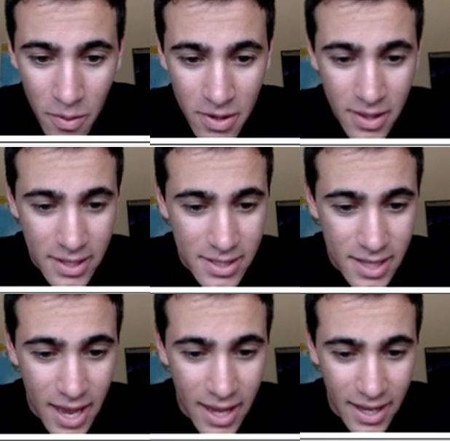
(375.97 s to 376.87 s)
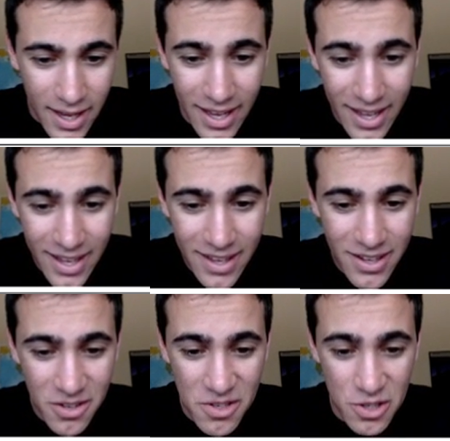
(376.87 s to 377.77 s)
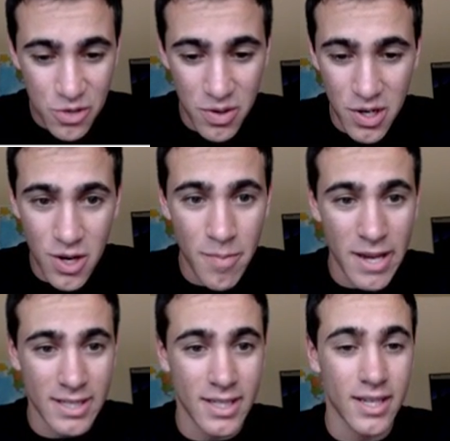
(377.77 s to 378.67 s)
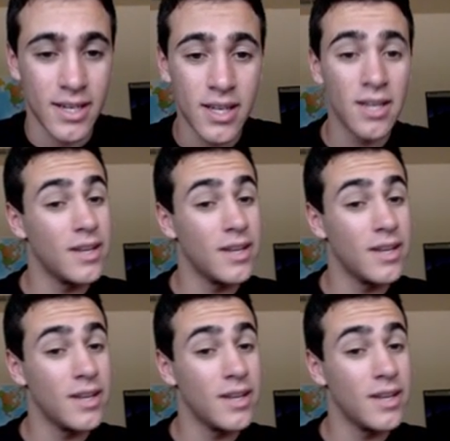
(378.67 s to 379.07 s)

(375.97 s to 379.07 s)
what are they saying? You just triggered a Mexican.